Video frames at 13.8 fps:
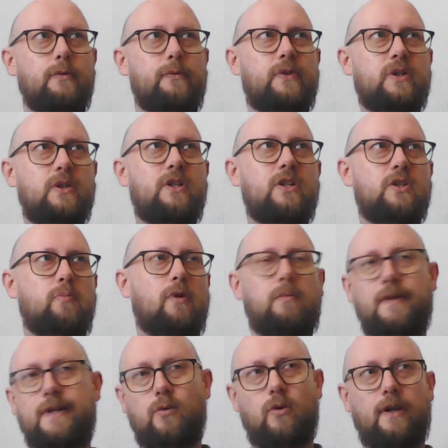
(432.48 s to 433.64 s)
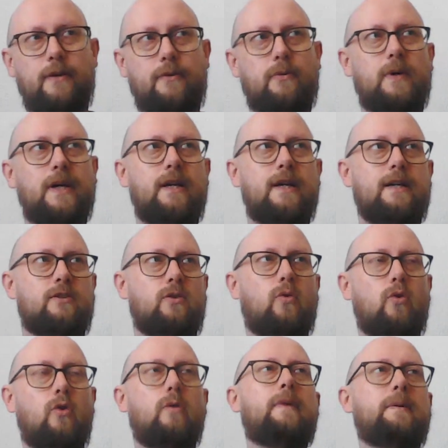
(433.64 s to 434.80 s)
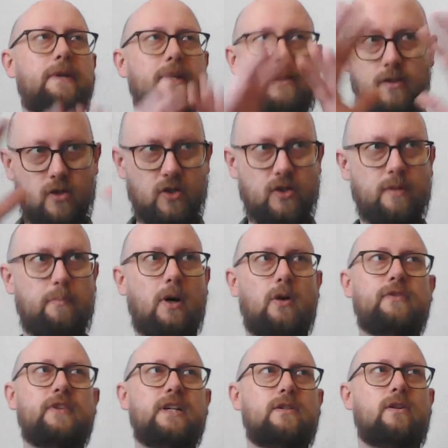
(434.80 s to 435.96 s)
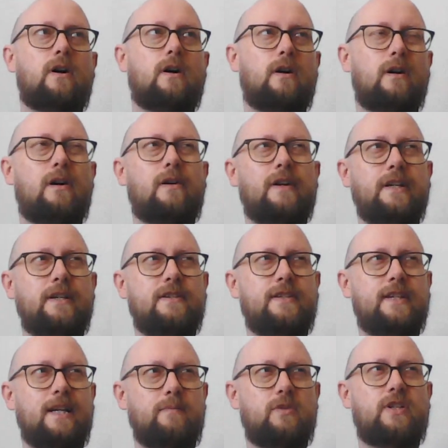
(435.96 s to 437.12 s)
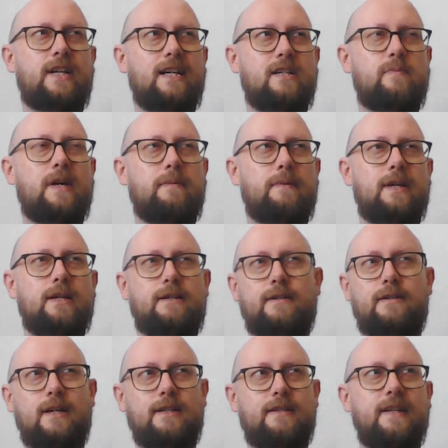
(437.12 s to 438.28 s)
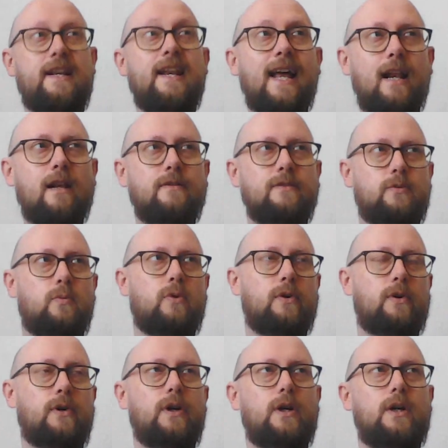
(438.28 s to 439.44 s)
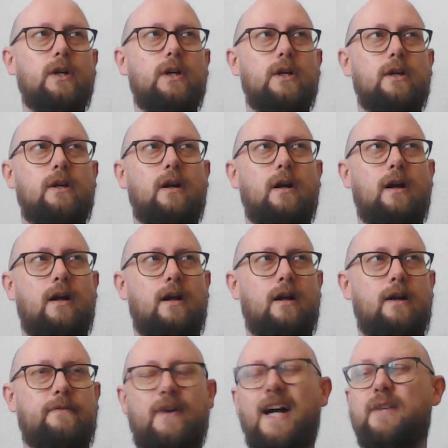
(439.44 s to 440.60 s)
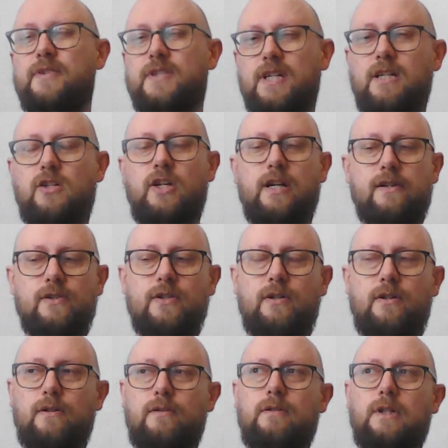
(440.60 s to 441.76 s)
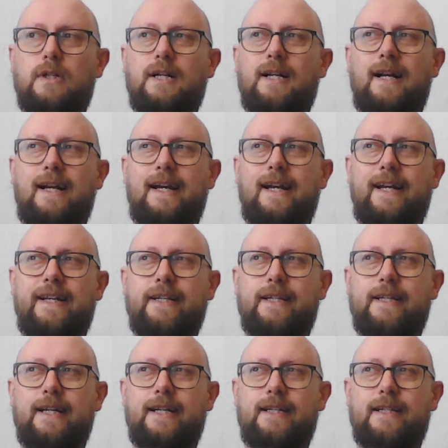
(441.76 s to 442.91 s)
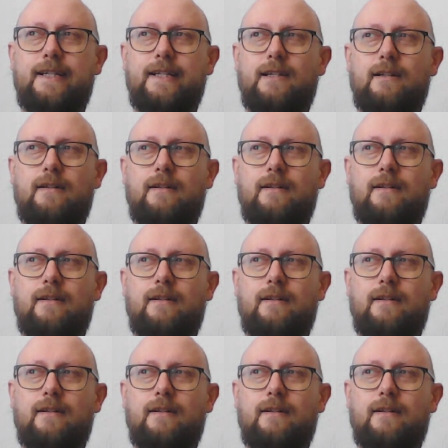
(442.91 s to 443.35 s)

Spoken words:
Vilnius probably, or Lithuania as a whole, or maybe just the Baltics are in the same stage maybe as the Netherlands were 5-6 years ago, and